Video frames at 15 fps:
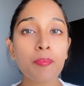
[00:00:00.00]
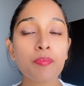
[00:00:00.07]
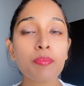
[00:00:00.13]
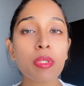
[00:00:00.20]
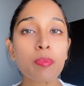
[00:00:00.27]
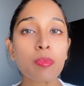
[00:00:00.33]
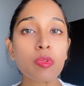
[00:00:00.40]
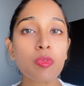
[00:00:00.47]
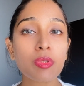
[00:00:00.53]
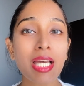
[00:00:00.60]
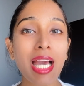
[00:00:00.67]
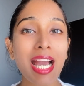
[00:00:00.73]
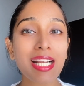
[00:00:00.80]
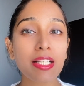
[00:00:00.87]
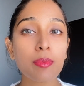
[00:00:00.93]
people with
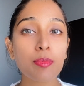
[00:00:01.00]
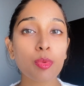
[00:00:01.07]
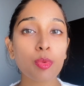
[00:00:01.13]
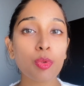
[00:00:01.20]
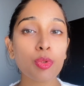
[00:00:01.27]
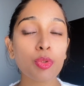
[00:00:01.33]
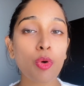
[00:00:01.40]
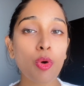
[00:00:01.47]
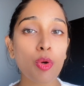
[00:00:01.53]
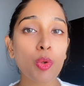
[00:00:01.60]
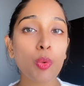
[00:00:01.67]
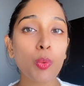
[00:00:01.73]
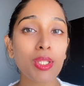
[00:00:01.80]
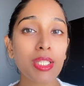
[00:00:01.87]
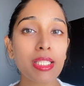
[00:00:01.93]
acne prone or
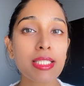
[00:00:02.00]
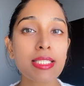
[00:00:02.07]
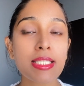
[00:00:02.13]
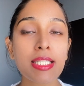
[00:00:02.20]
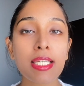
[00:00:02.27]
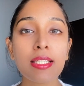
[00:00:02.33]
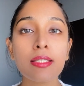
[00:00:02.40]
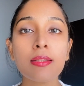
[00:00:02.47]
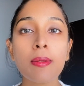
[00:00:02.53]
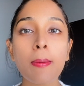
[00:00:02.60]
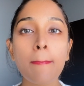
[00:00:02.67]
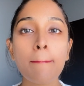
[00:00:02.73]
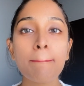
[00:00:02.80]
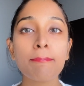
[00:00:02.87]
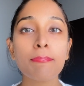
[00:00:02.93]
oily skin,
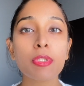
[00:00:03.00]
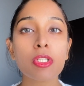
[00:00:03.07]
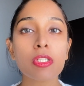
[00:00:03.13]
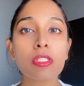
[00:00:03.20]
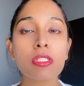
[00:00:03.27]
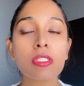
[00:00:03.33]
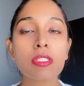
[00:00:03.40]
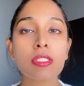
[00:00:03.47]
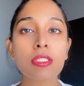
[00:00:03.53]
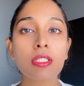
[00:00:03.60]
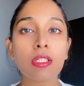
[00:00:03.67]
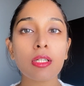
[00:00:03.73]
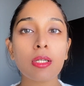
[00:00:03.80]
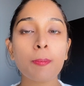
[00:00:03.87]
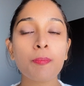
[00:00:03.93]
because
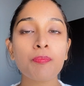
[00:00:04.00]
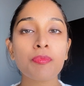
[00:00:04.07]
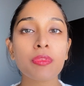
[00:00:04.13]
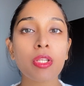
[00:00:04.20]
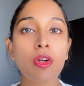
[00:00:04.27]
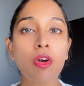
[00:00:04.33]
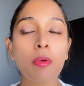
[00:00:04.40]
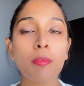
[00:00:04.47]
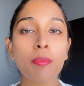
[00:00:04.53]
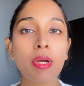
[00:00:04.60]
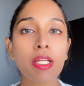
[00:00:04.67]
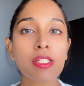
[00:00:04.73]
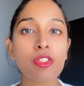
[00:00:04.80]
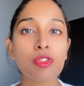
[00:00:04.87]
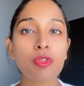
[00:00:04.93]
the
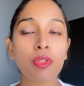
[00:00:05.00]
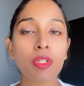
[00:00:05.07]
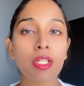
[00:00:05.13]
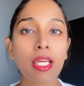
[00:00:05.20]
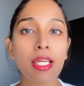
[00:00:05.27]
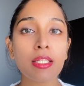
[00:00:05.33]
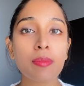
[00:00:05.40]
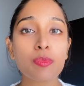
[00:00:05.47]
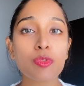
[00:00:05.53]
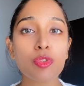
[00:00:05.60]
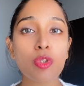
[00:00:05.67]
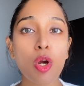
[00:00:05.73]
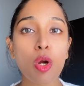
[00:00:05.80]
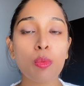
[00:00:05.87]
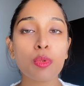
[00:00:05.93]
compact is going to get
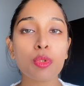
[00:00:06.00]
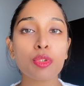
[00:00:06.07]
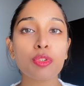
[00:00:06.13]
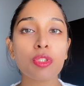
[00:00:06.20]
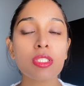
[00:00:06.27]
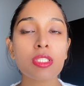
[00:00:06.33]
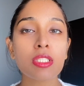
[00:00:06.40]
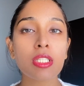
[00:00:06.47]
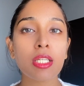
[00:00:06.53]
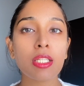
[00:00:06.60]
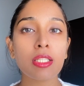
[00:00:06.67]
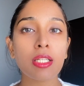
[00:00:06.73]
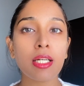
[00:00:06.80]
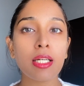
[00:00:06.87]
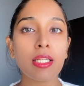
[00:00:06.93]
absorbed into the
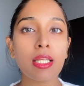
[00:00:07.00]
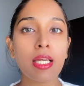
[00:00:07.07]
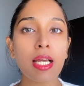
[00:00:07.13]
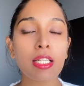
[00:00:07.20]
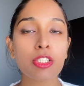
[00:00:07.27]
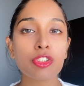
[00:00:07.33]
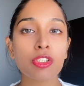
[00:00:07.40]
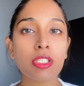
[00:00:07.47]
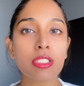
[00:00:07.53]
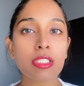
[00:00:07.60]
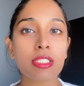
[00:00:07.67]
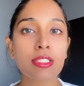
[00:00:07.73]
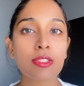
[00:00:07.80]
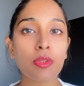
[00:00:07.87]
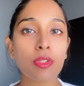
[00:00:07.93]
skin, and actually
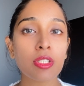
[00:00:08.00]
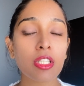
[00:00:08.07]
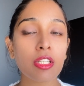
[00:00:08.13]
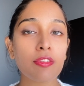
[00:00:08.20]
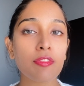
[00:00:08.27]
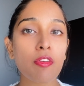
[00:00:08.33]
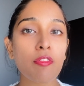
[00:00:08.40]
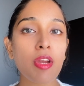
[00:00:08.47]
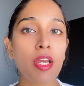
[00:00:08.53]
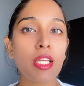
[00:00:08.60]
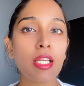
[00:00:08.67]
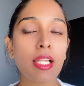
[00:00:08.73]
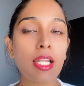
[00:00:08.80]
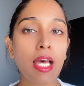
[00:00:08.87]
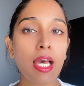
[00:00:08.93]
it's going to give a
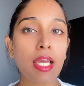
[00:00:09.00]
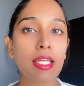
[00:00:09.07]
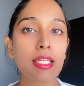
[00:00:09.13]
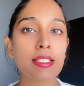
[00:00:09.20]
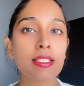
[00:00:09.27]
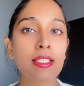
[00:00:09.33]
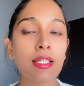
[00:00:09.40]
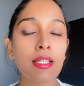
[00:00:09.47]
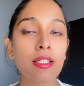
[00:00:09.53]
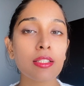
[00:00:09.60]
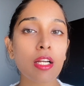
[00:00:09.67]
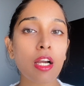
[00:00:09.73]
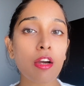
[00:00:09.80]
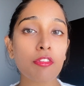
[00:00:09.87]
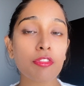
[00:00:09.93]
very light
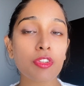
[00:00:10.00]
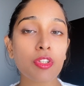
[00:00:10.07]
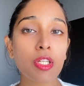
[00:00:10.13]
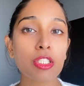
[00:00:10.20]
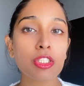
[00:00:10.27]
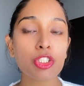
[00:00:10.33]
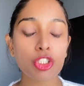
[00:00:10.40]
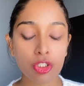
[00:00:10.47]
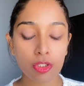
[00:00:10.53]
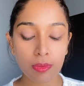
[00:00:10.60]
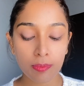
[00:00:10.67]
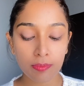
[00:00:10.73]
coverage.